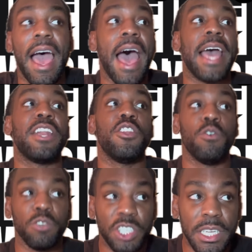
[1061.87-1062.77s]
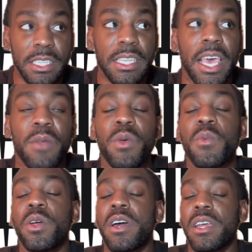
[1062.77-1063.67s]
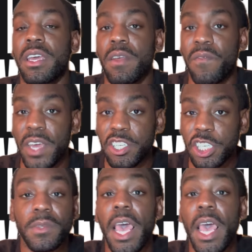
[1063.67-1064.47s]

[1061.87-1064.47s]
I knew she said we were going to get a feature.